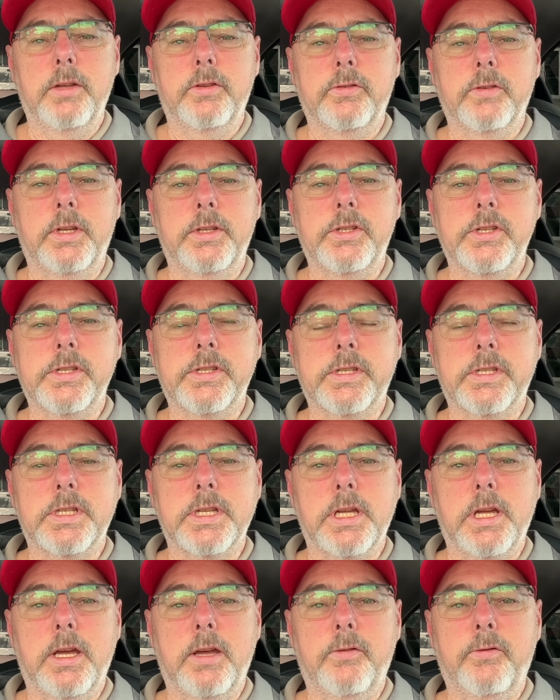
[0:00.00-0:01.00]
So I just
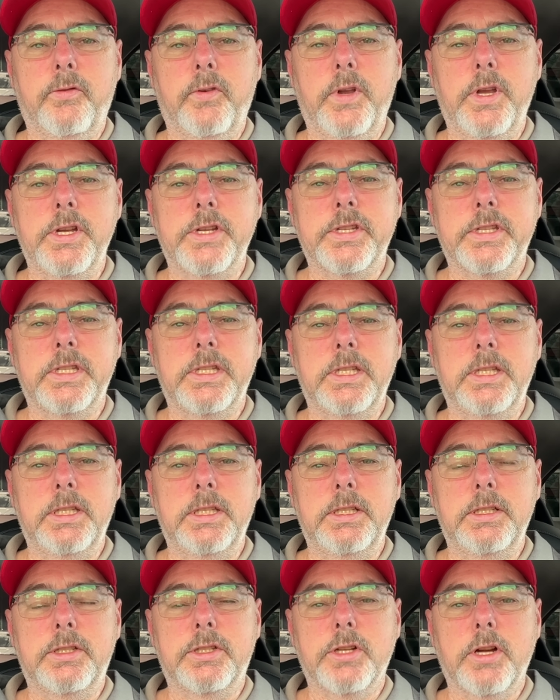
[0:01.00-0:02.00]
uh, finished
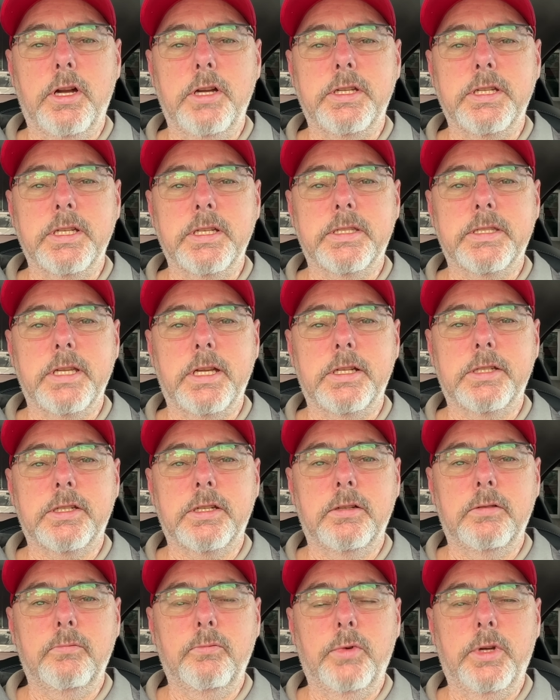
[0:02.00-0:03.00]
the charging
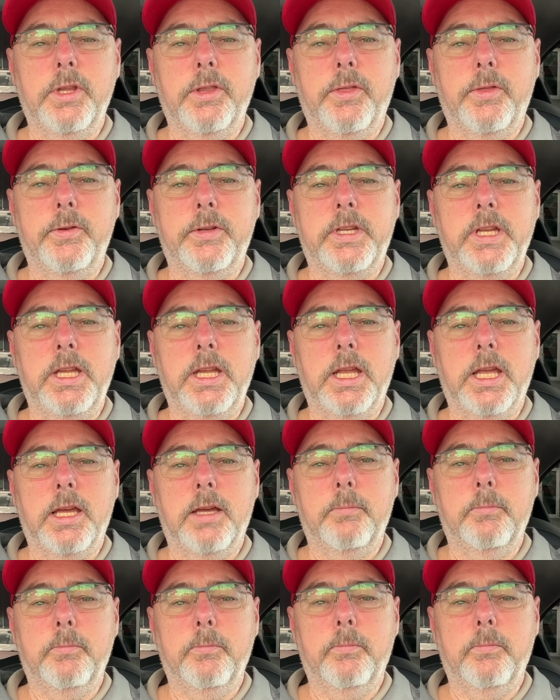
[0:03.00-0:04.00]
session with
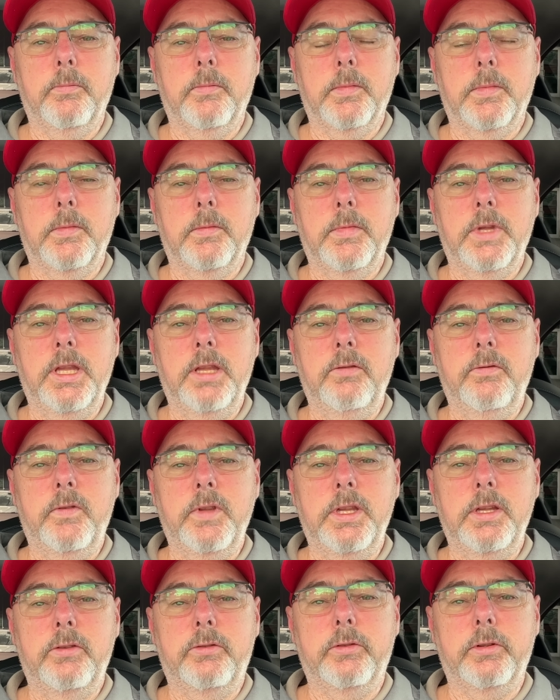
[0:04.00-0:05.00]

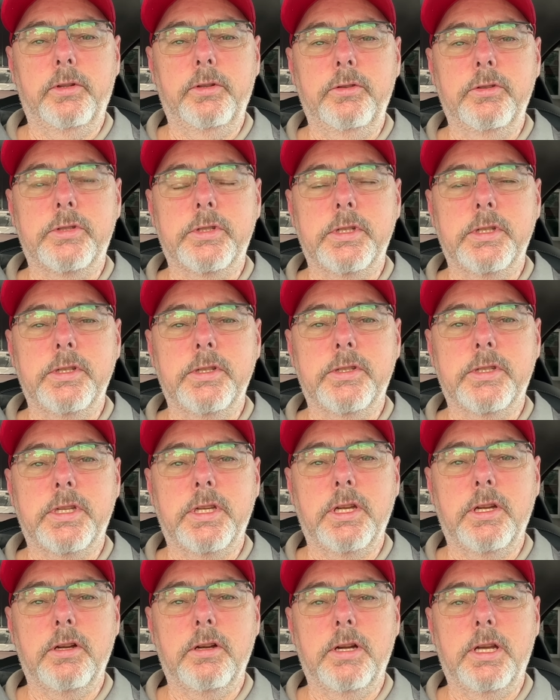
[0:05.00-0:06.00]
dmEV Solutions
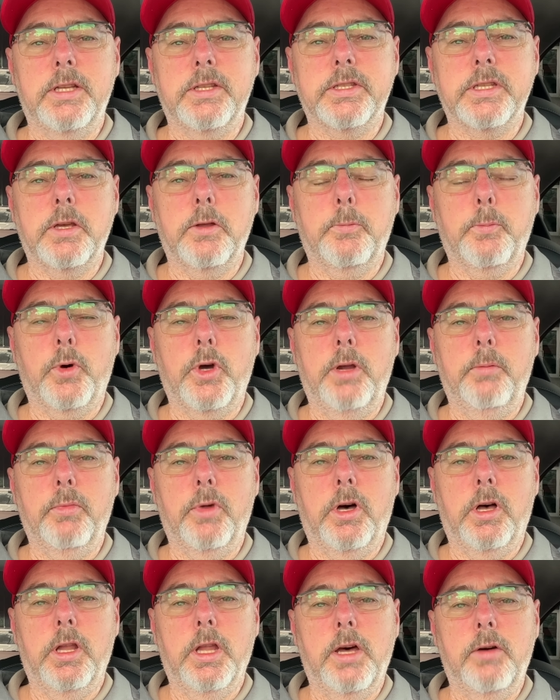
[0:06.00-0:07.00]
here at South Point
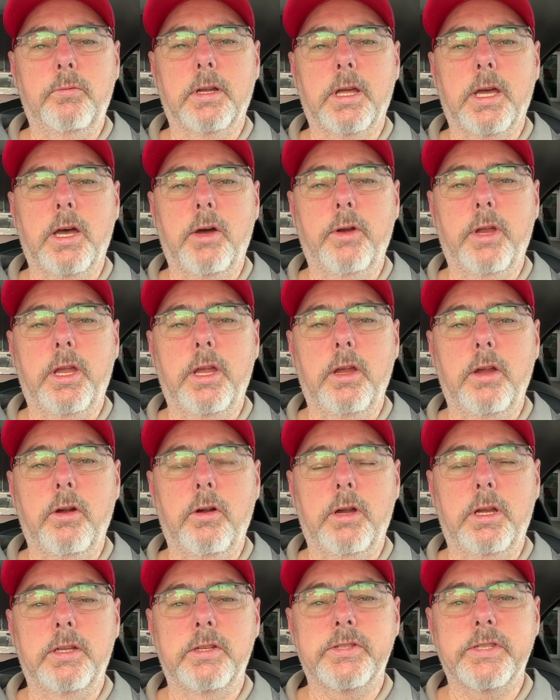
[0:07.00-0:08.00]
Mall out, out
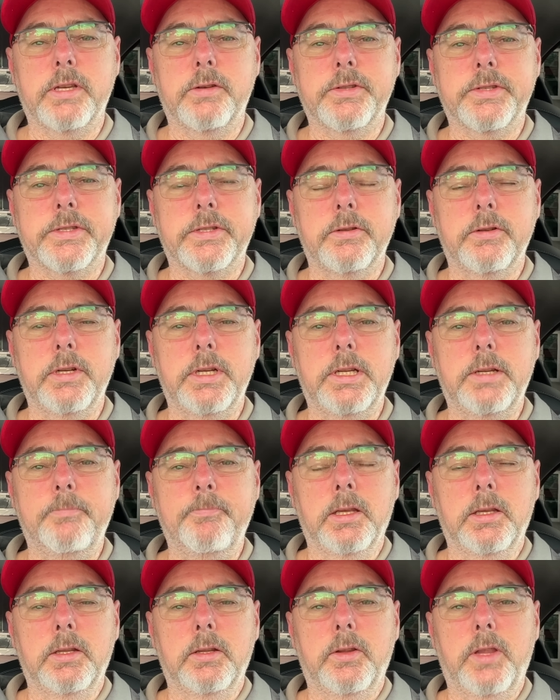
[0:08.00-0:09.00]
here in South Surrey.
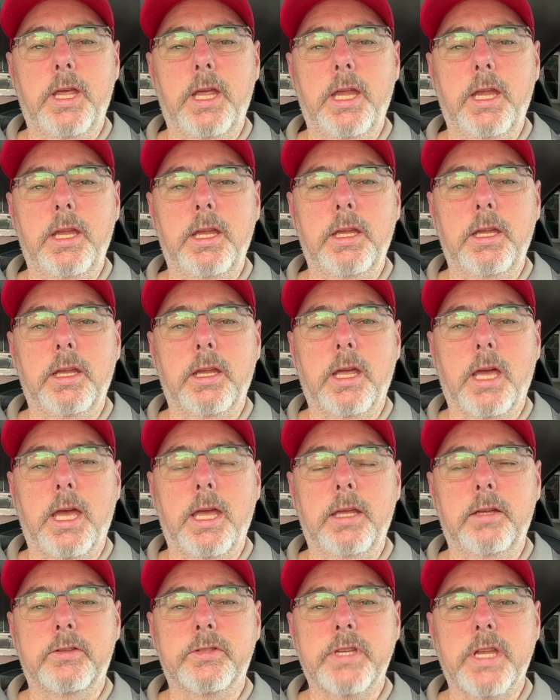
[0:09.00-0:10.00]
They,
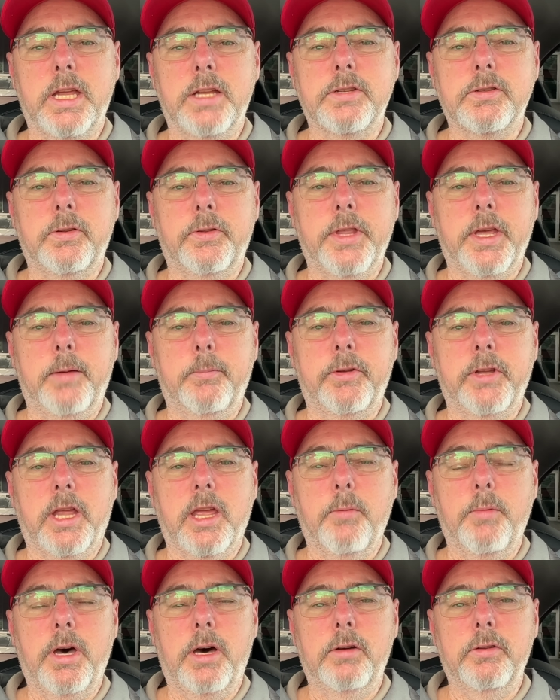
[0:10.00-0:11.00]
I had scheduled them to
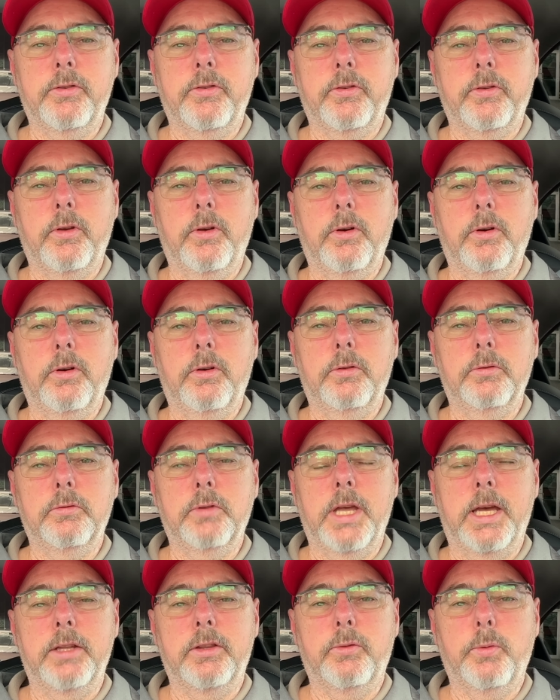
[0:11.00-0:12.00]
come out, so
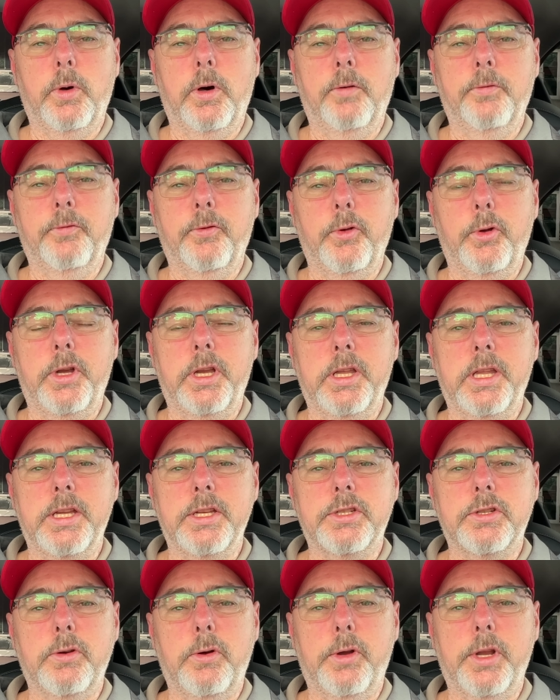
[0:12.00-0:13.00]
at twelve thirty, they
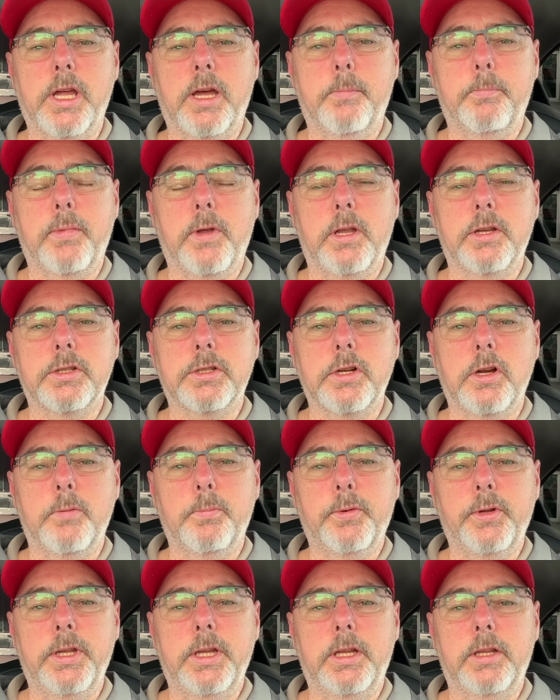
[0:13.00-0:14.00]
showed up
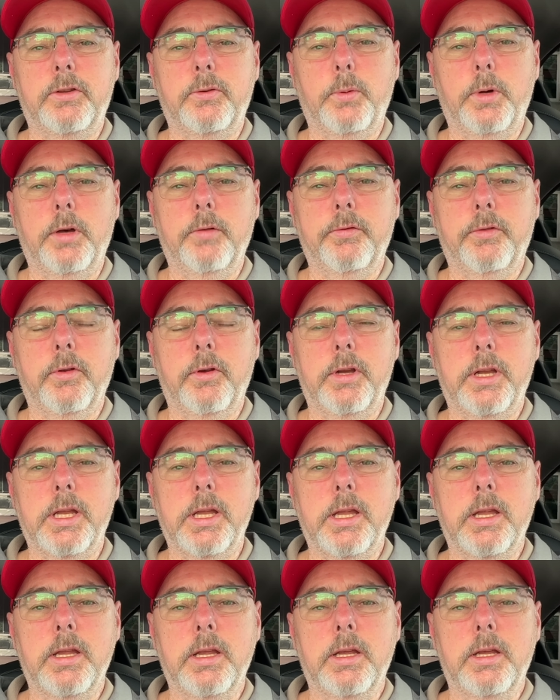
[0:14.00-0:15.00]
sharply at twelve thirty,